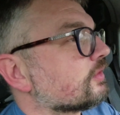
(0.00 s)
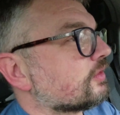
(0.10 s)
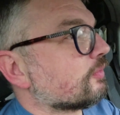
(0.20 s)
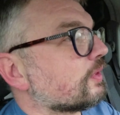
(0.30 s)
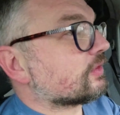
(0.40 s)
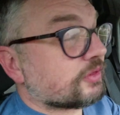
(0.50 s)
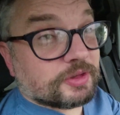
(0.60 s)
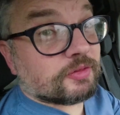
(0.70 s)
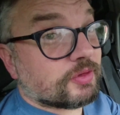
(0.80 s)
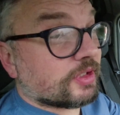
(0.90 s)
so we had to
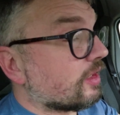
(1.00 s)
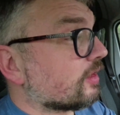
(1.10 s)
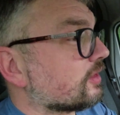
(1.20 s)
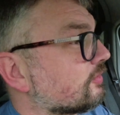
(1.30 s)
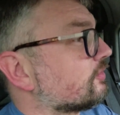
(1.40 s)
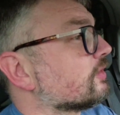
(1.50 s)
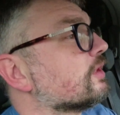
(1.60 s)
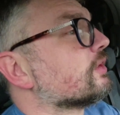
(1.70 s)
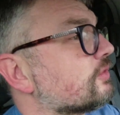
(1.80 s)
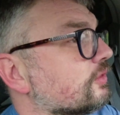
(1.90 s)
drive to Cardiff
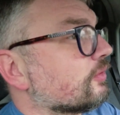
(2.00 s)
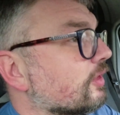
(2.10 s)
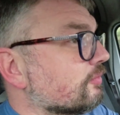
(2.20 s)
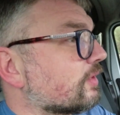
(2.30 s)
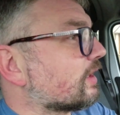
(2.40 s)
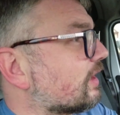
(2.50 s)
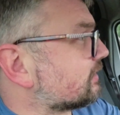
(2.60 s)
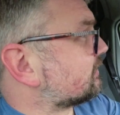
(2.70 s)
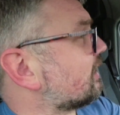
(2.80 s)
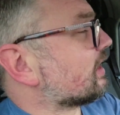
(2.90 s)
to
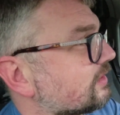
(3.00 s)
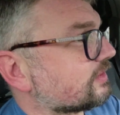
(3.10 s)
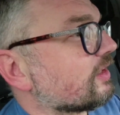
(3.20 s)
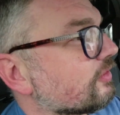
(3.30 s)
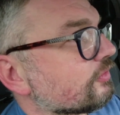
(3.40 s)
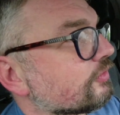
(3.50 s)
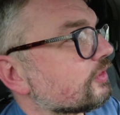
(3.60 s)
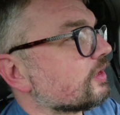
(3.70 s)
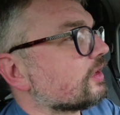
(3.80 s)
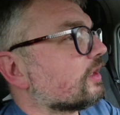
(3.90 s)
collect it ourselves.
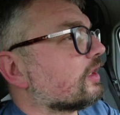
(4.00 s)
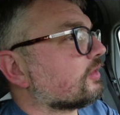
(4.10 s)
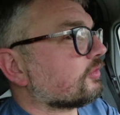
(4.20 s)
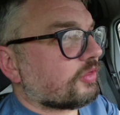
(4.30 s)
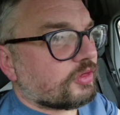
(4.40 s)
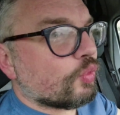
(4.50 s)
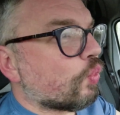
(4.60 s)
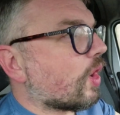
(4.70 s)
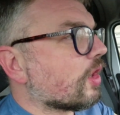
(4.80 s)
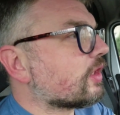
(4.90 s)
There is only
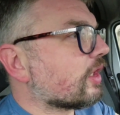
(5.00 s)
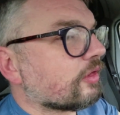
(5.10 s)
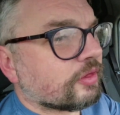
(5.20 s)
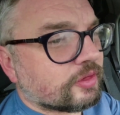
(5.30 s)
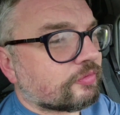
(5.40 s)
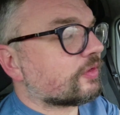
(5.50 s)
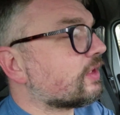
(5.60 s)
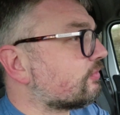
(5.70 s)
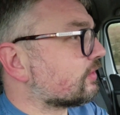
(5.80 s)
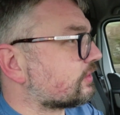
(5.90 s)
one car on the
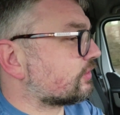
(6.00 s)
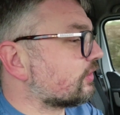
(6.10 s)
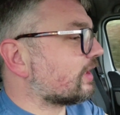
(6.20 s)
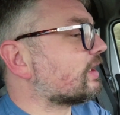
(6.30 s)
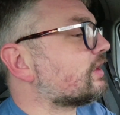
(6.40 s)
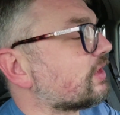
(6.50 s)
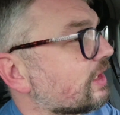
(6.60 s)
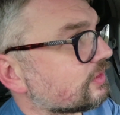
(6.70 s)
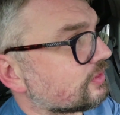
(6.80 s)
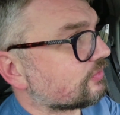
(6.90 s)
fleet that stood any
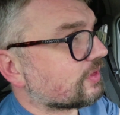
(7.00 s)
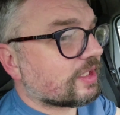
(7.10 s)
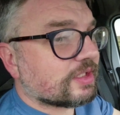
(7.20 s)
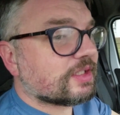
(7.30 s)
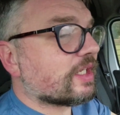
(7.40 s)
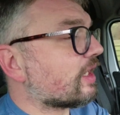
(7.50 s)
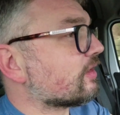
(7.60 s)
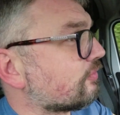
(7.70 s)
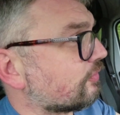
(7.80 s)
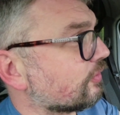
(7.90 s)
chance of taking the
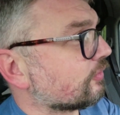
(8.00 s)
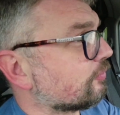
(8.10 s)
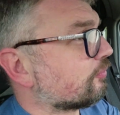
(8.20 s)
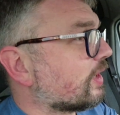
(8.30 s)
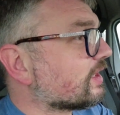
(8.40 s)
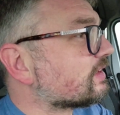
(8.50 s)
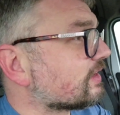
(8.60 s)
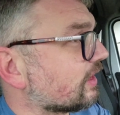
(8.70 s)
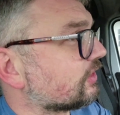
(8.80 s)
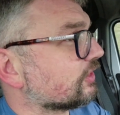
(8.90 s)
8-foot bed
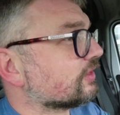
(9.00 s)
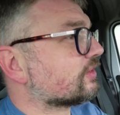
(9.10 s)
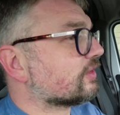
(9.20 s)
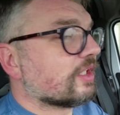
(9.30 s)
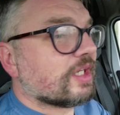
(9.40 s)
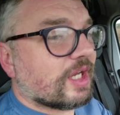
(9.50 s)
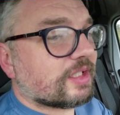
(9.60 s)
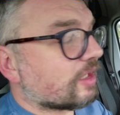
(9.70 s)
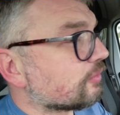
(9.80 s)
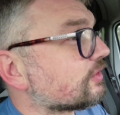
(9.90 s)
sections,
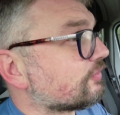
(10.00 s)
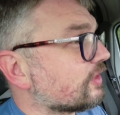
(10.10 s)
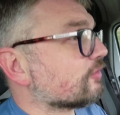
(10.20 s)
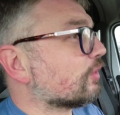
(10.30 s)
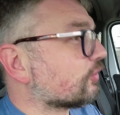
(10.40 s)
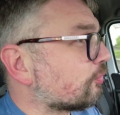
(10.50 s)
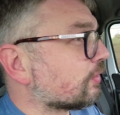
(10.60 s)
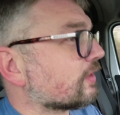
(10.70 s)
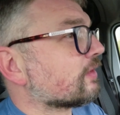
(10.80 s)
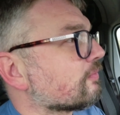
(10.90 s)
and that was the Fiat
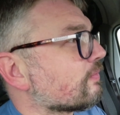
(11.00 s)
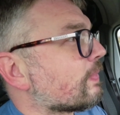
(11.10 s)
Multipla,